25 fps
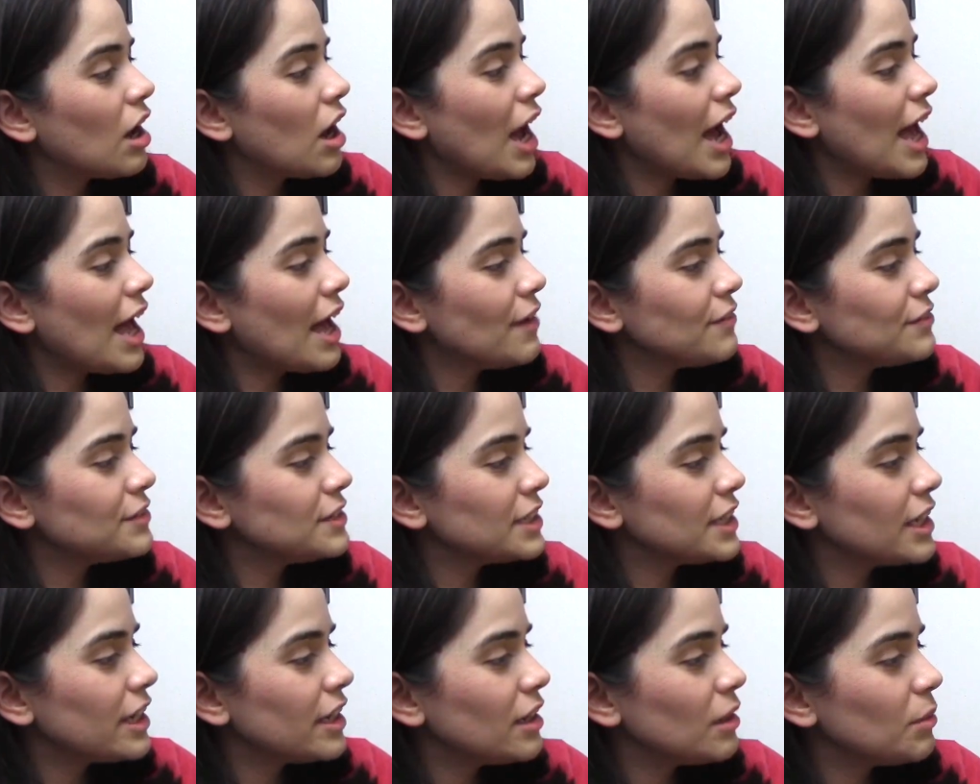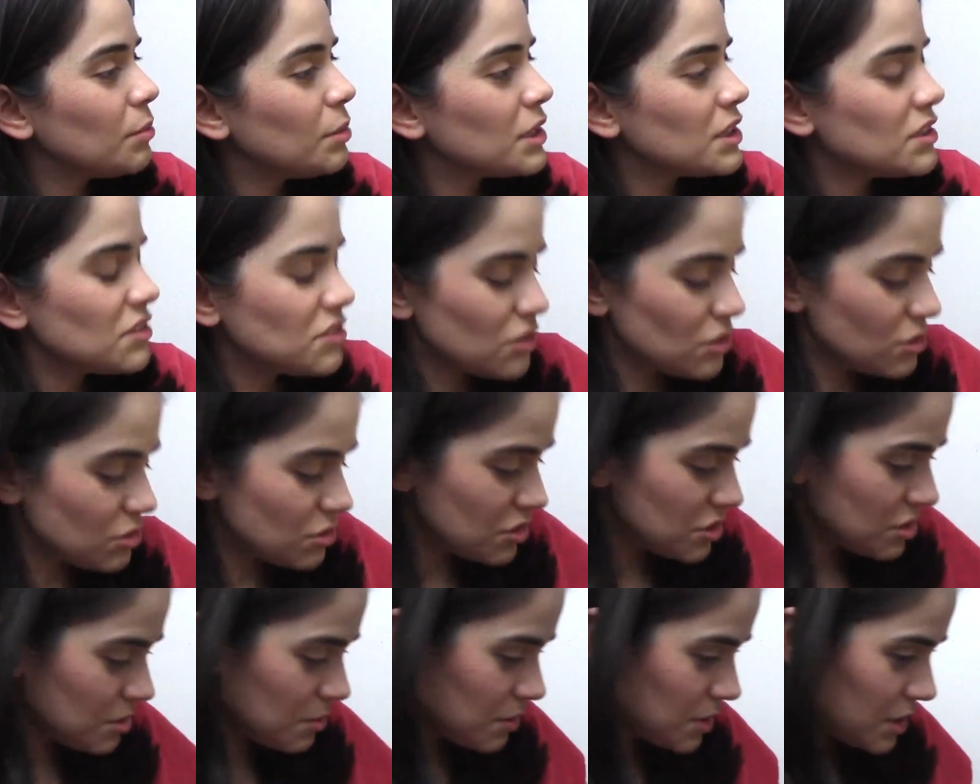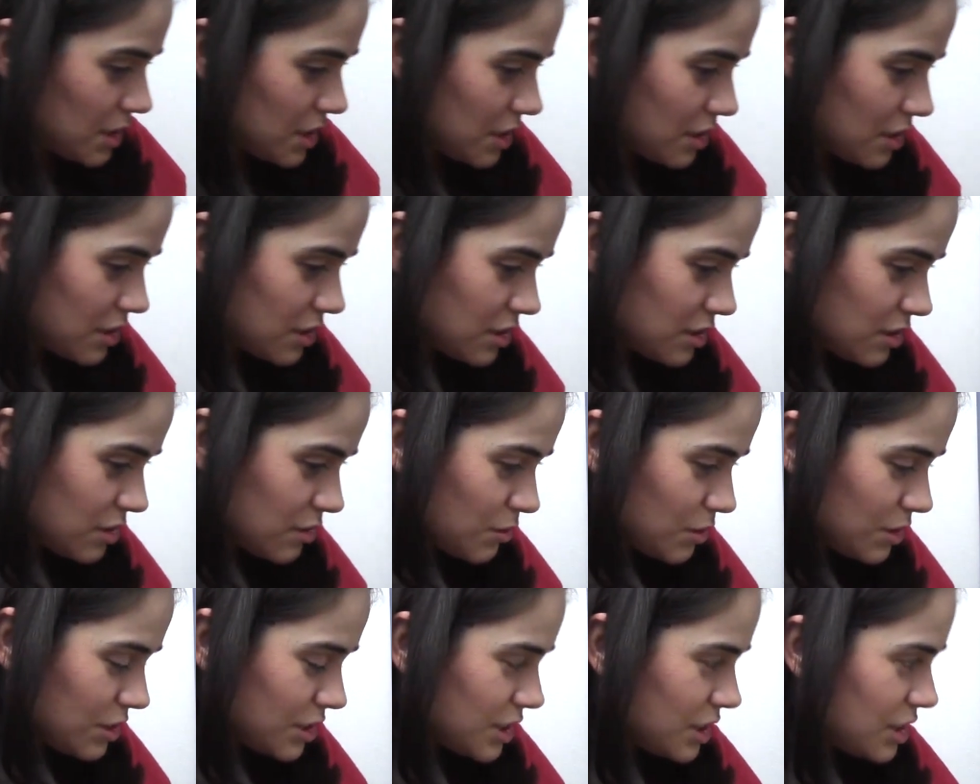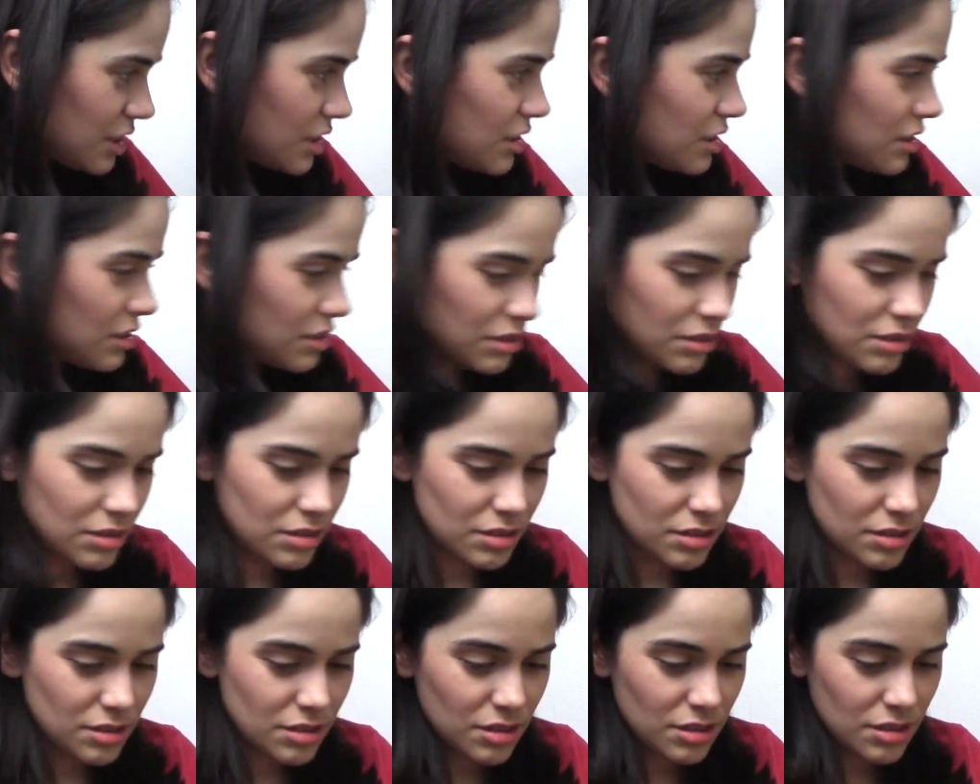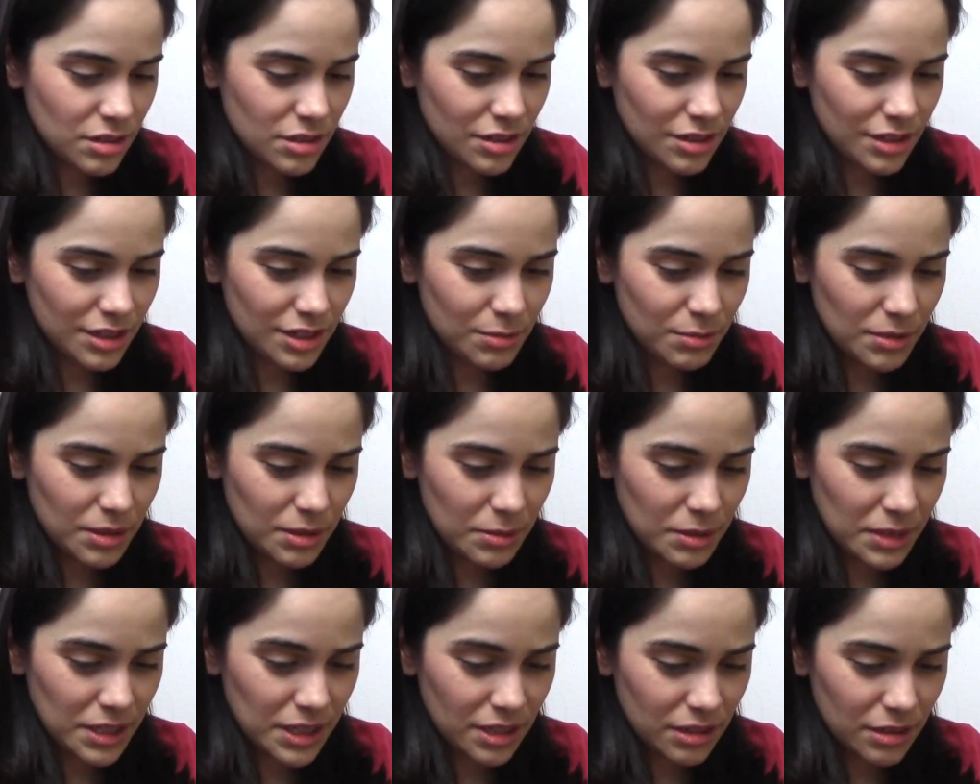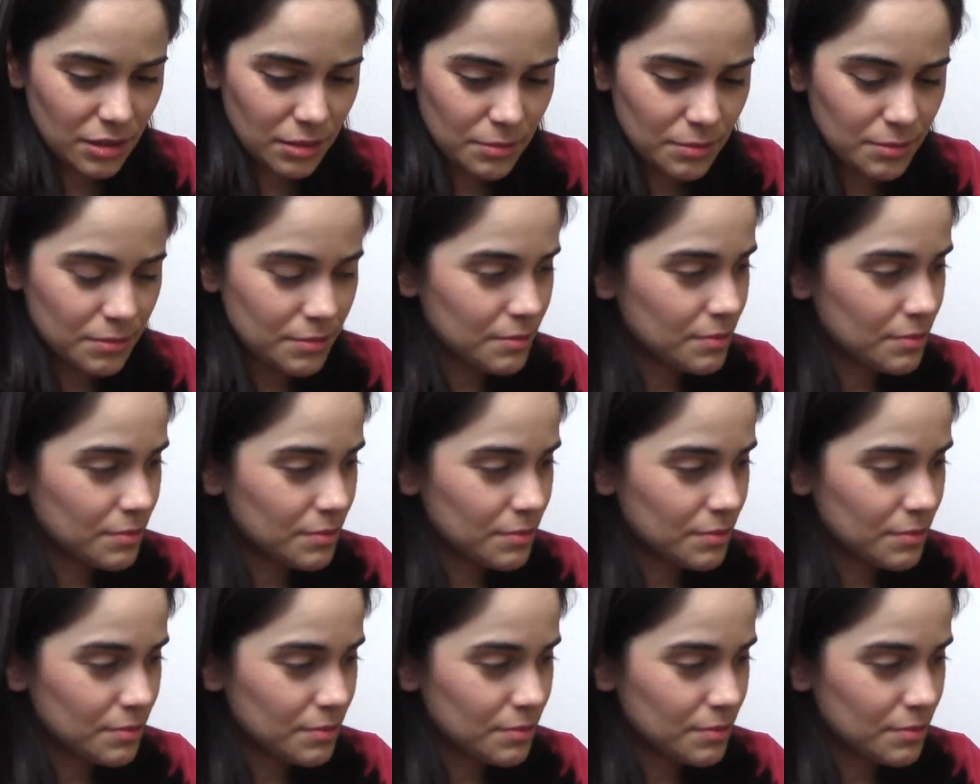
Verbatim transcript: I have to get a pencil or something? Really? You're gonna make me get up?